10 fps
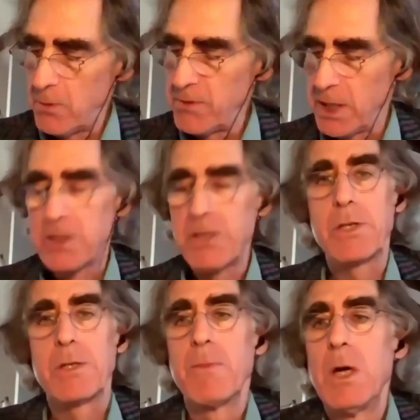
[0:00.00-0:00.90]

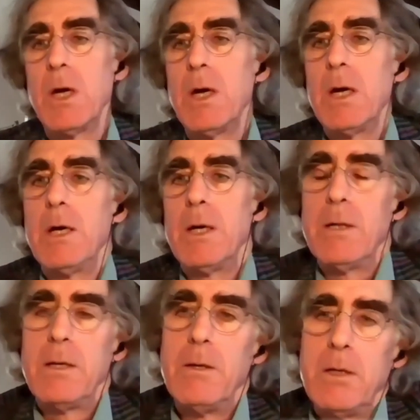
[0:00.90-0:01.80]
Govik's
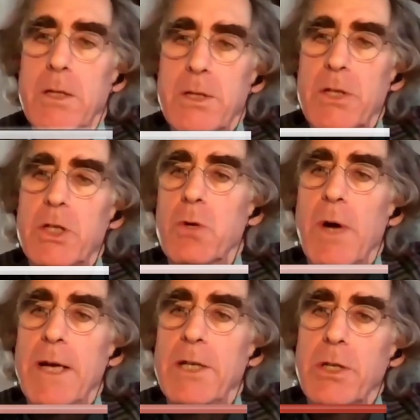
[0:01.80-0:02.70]

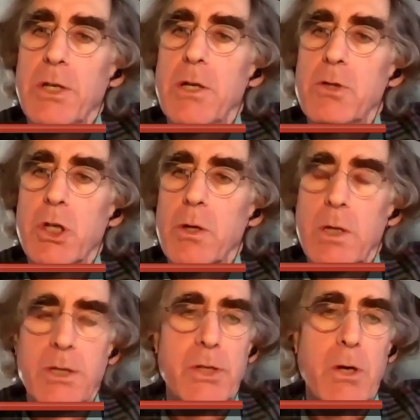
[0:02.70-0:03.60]
situation,
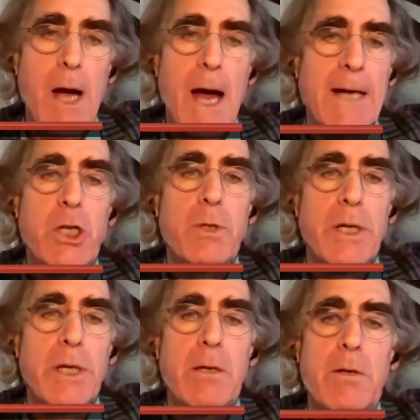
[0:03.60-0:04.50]
journalists are
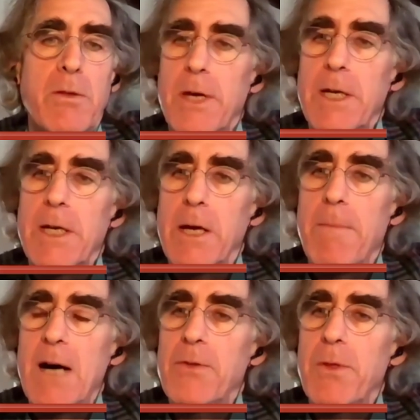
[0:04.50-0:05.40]
actually thinking
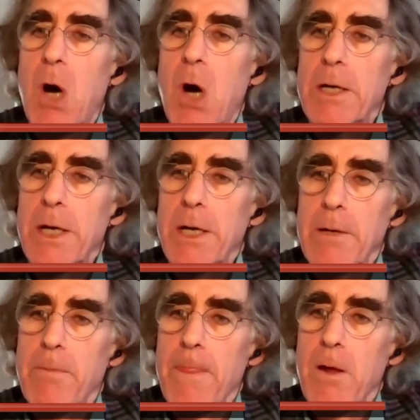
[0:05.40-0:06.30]
about the
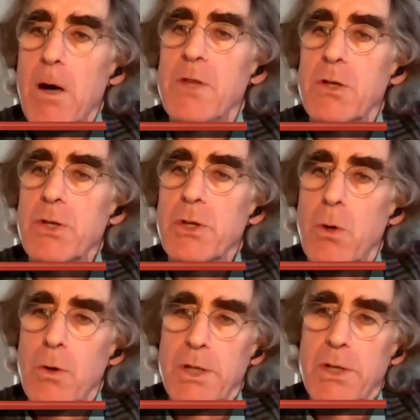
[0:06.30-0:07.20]
marketing of their
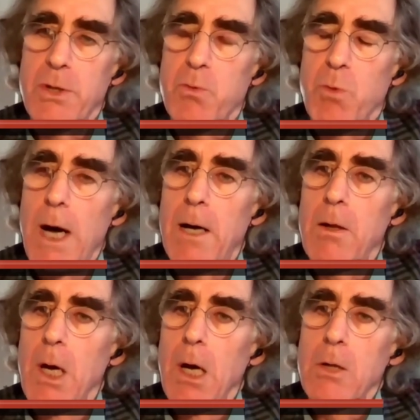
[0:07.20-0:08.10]
stories as
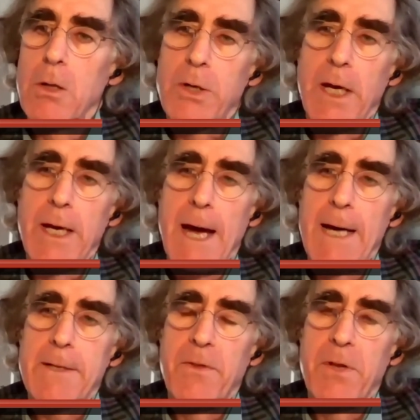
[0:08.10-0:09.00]
well, looking
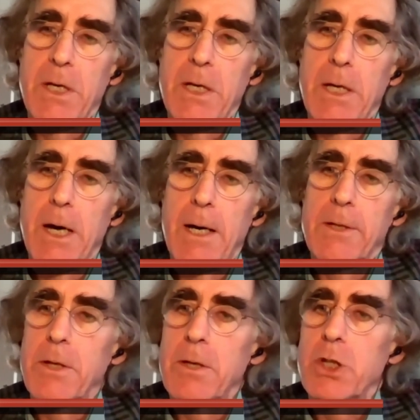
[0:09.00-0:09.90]
at the,
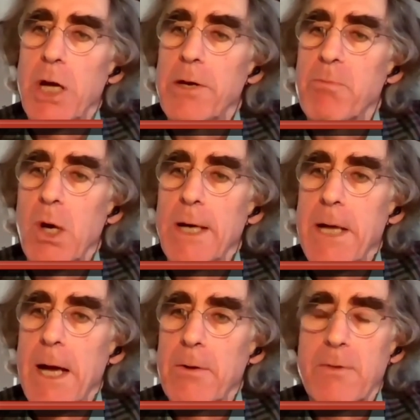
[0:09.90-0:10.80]
gender
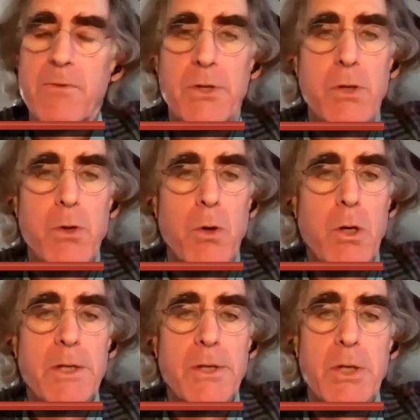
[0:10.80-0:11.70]
breakdown of the
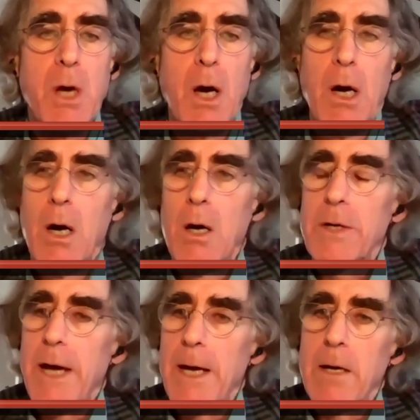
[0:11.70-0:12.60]
stories.
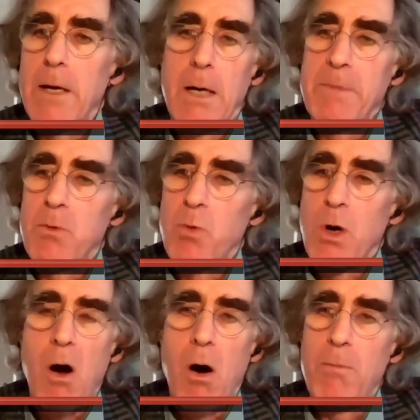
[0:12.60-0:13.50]
Okay, I mean,
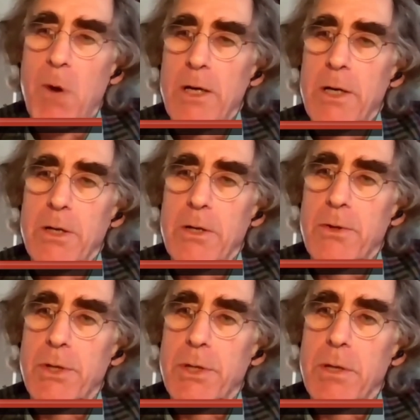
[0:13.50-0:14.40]
we're all
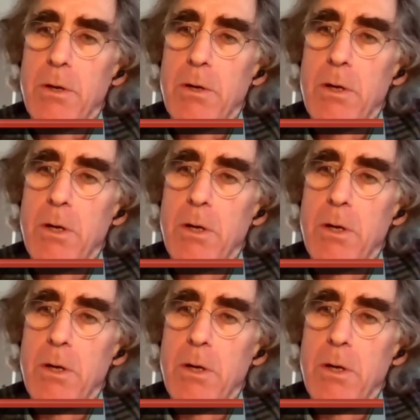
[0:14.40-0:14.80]
marketers.